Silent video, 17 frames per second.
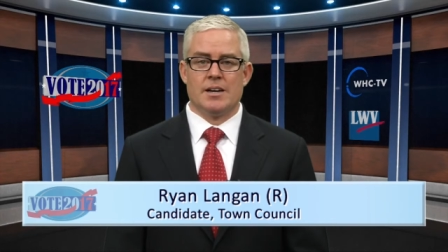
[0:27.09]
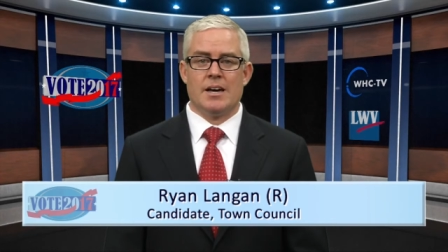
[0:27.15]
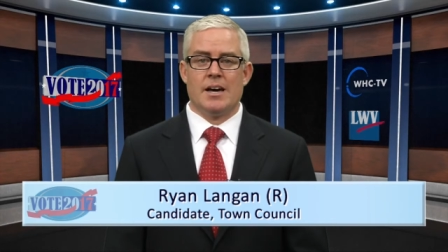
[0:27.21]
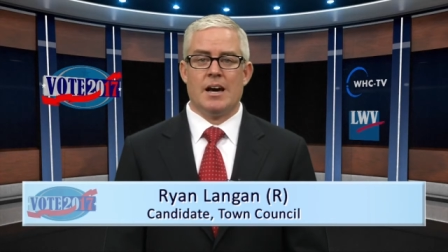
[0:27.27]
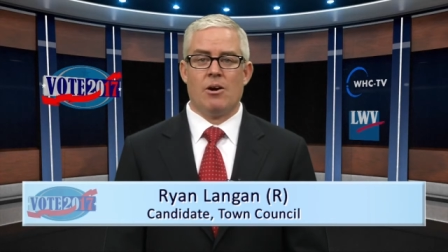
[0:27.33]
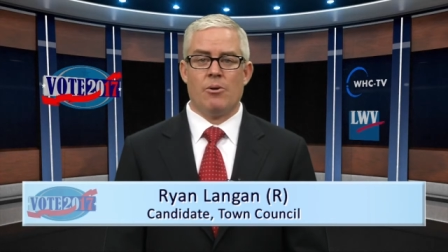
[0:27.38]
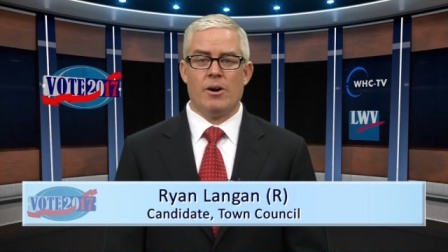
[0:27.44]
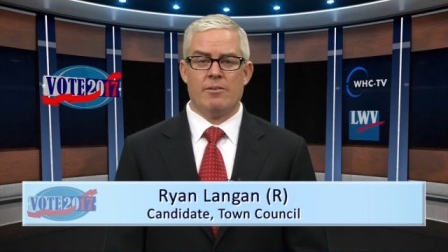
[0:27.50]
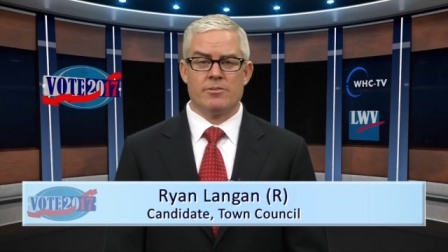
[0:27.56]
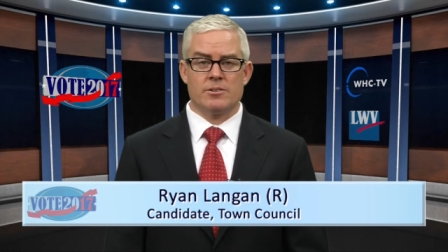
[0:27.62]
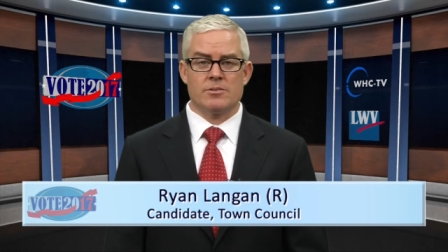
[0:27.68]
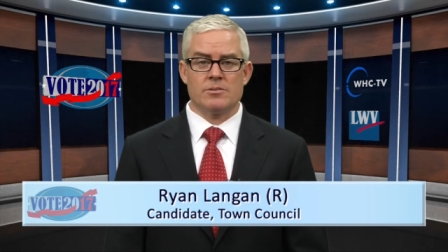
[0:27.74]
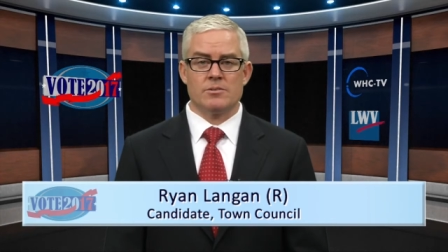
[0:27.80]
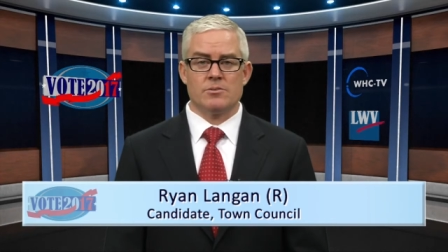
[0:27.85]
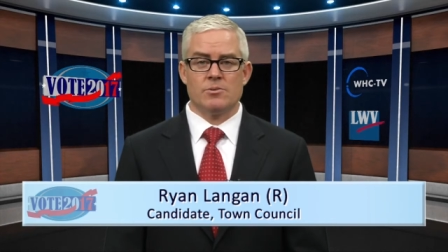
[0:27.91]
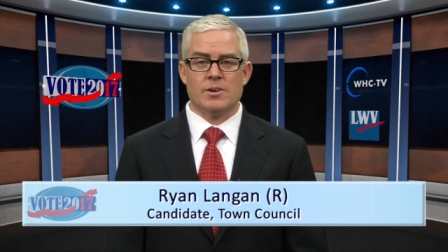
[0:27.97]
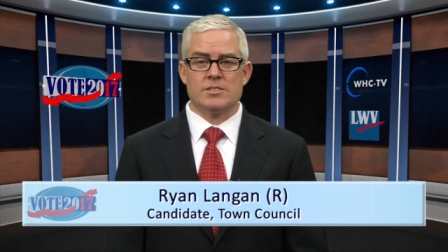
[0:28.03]
However,
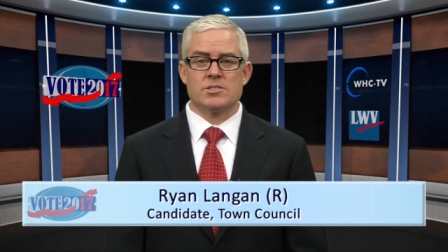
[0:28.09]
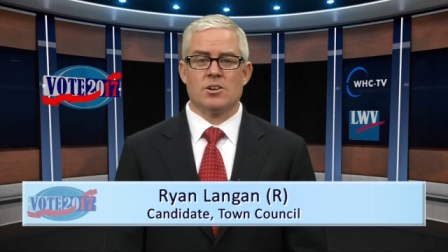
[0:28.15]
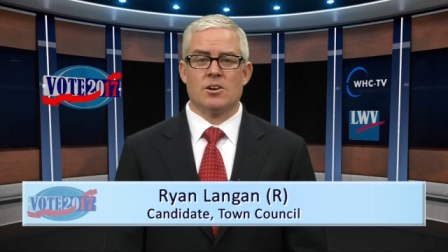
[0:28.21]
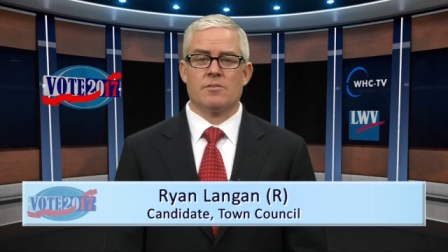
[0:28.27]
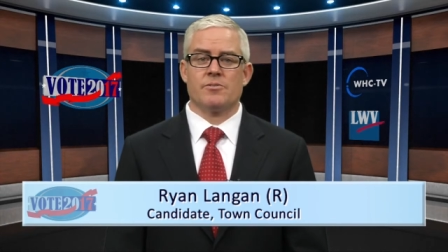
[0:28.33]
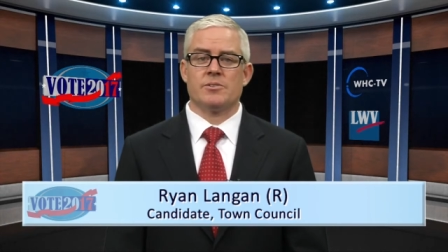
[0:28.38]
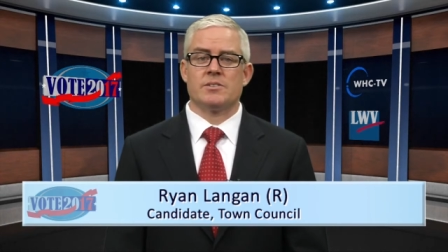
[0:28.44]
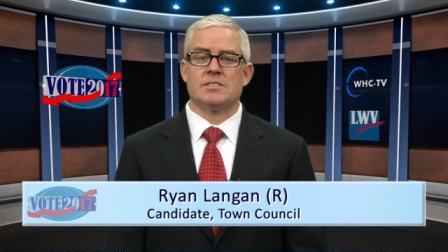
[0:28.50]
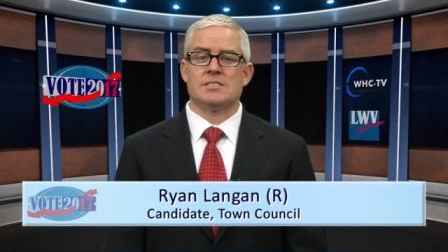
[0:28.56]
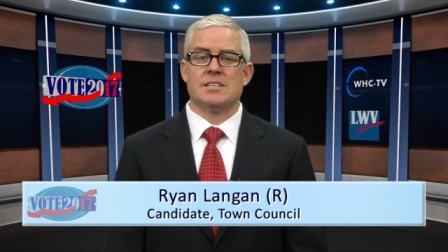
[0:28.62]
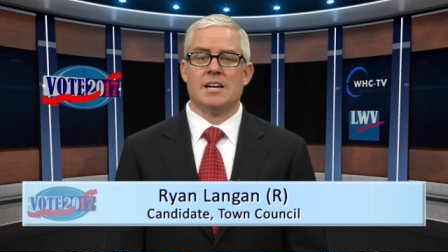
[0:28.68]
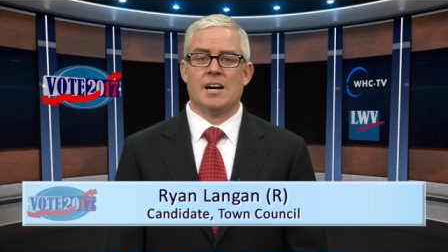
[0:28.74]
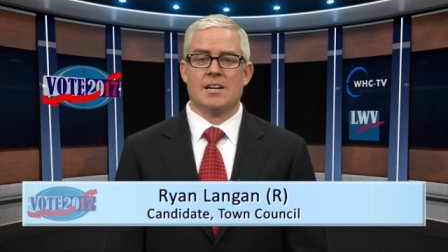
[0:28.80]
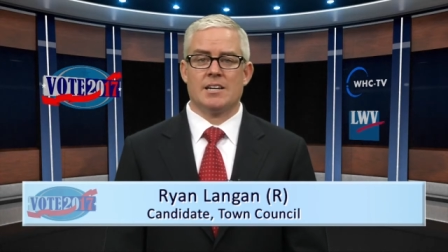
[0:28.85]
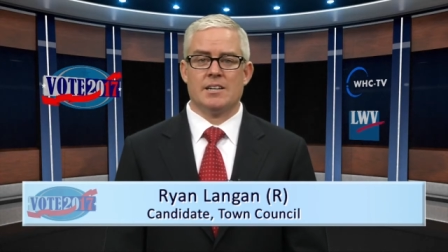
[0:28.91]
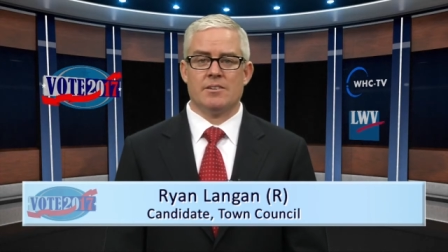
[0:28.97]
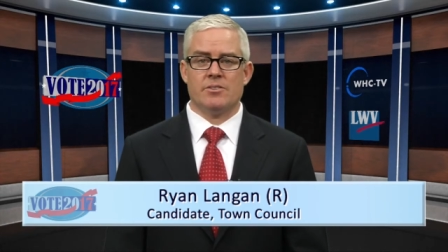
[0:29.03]
West Hartford is
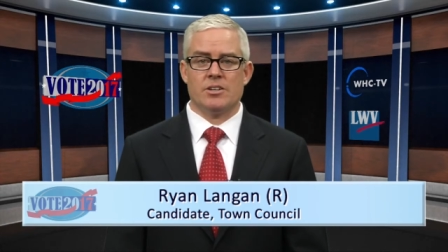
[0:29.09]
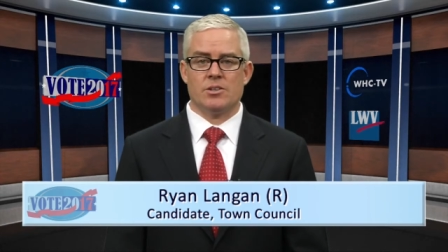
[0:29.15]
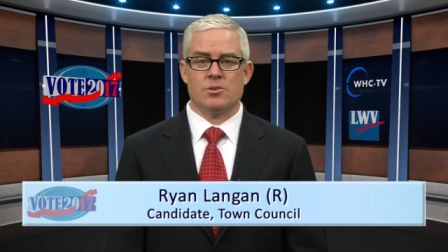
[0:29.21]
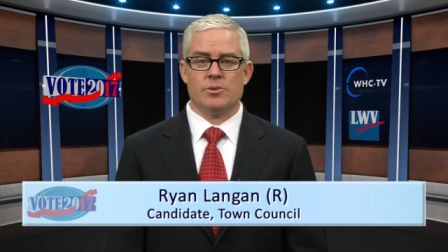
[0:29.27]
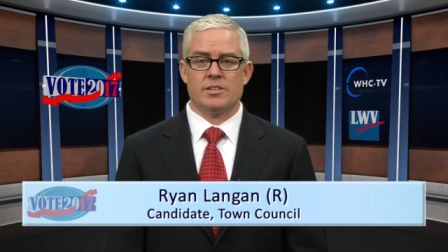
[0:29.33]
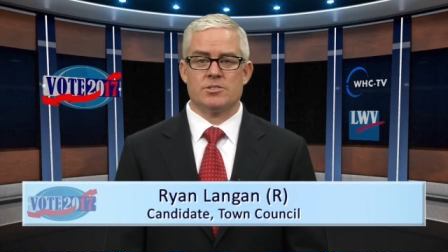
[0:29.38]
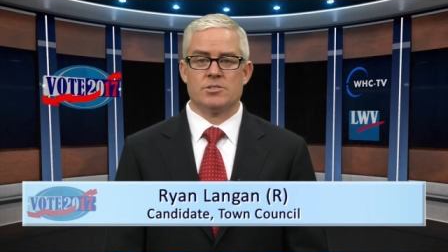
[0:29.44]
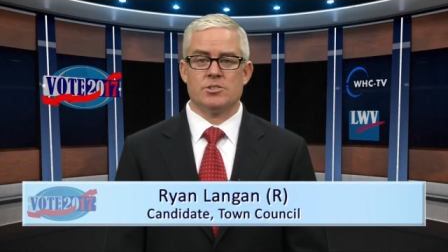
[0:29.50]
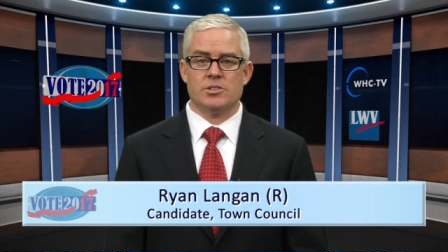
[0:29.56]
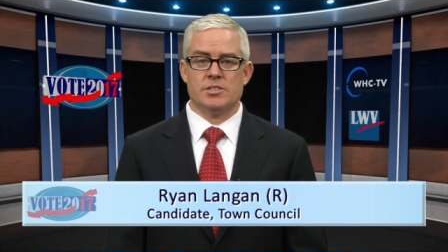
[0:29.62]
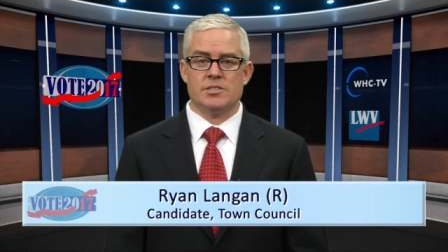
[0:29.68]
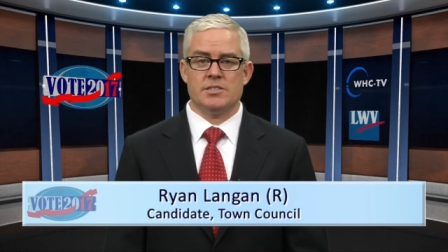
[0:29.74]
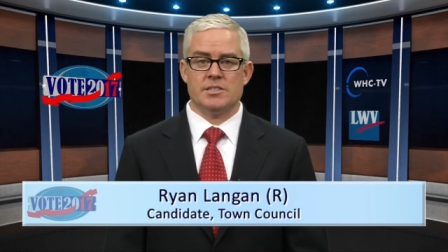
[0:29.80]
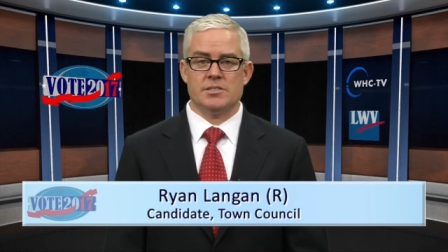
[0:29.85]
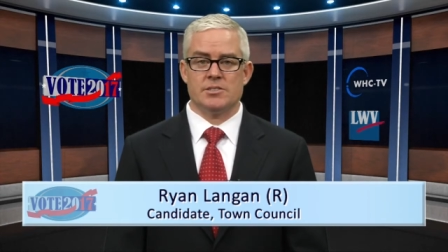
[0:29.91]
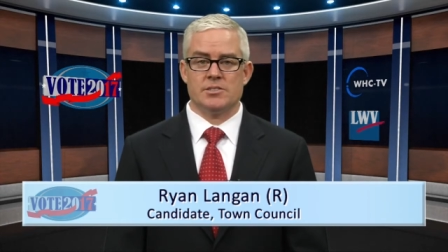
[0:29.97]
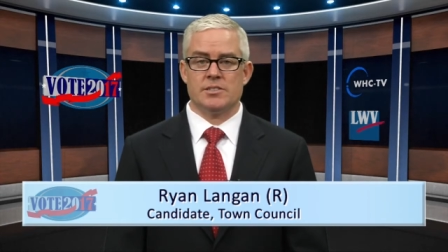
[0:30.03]
not giving you as good a
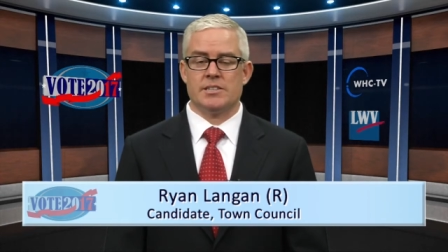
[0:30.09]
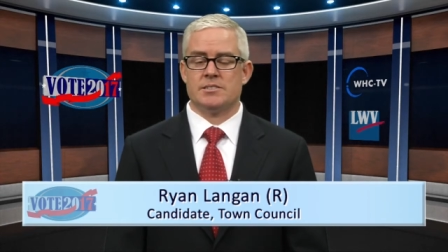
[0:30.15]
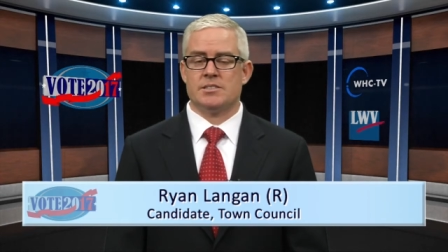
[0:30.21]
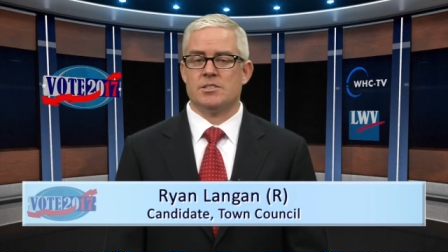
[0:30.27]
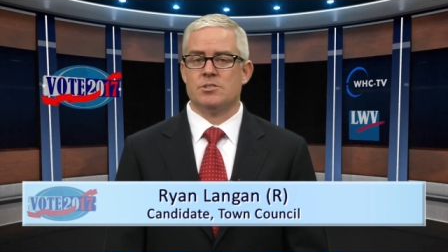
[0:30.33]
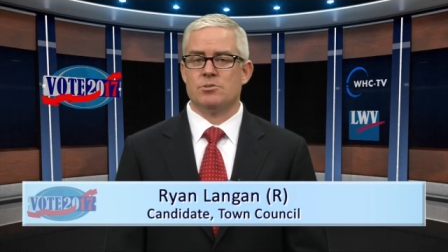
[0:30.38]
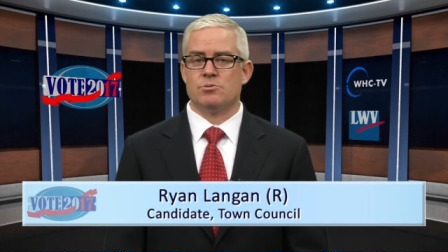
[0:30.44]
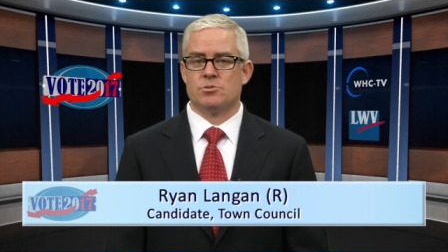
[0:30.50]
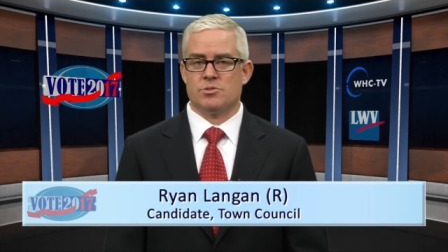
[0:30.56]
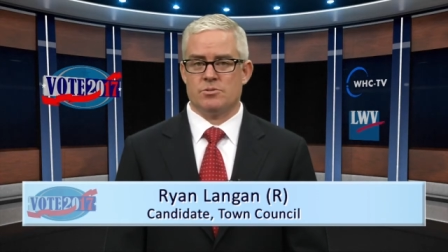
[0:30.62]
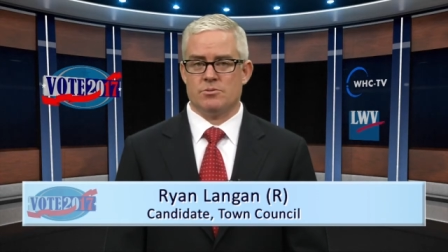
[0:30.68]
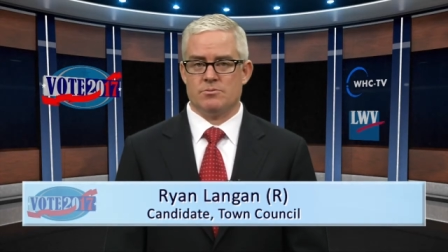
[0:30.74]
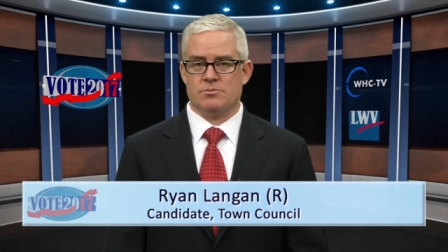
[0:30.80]
deal as it used to.